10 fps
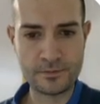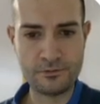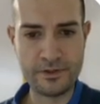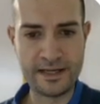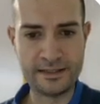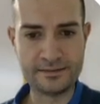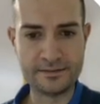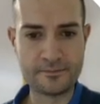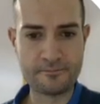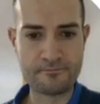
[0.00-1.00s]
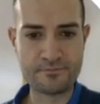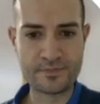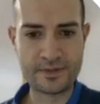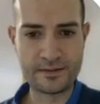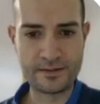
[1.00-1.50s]
we get,
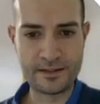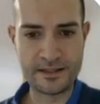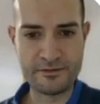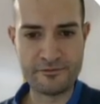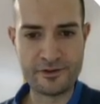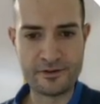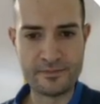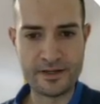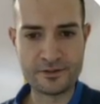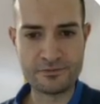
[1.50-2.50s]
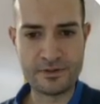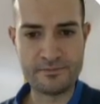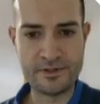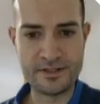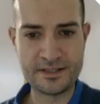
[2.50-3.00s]
as before, minus
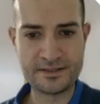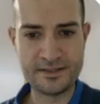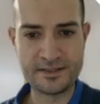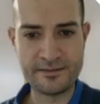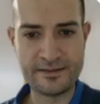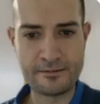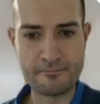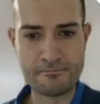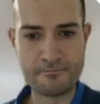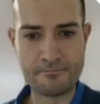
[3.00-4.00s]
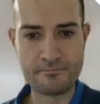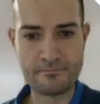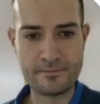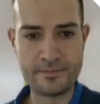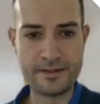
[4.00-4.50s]
1.67
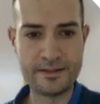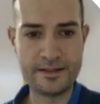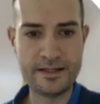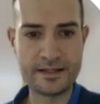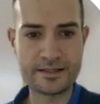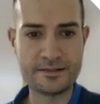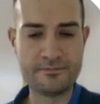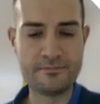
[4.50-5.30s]
x,